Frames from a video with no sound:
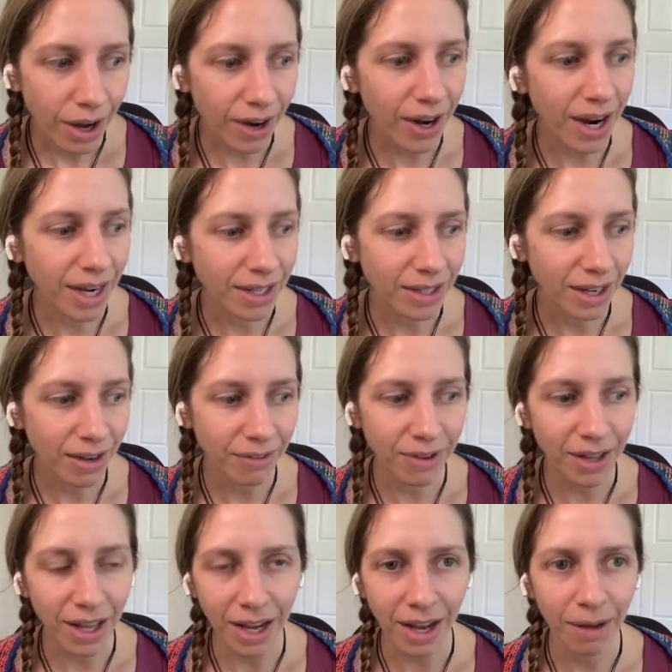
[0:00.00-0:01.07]
All right. I
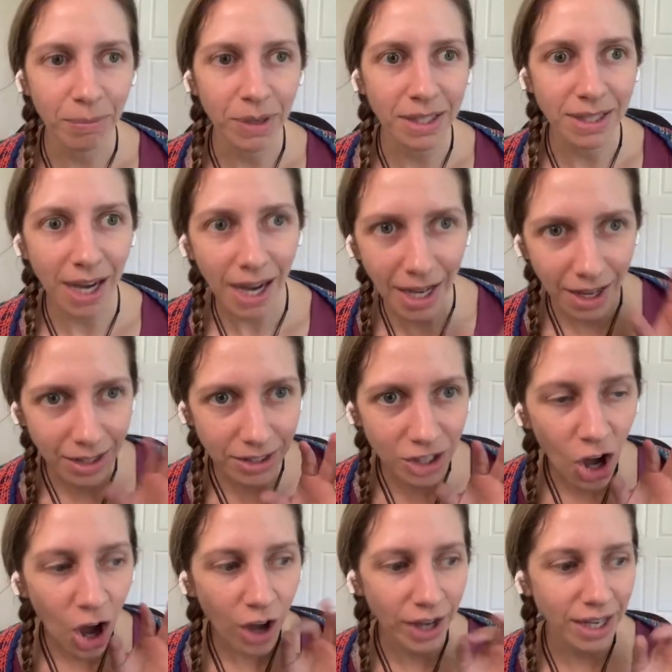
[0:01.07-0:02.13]
feel like I've been
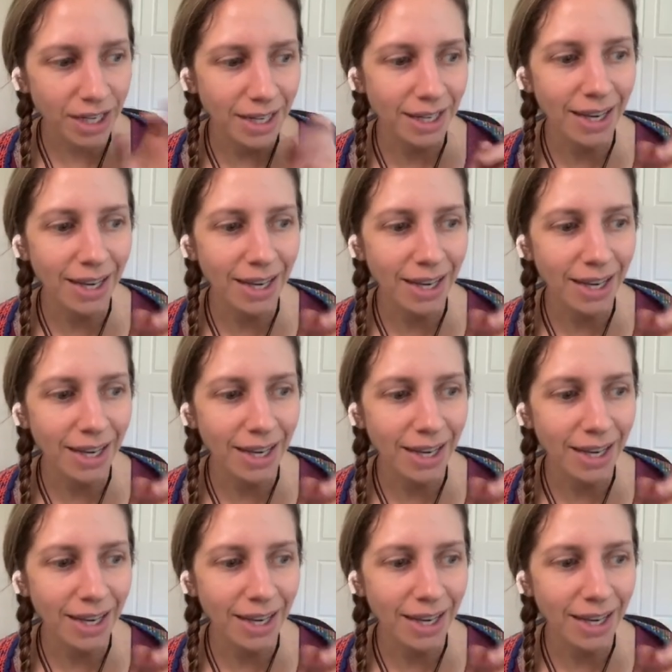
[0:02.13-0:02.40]
talking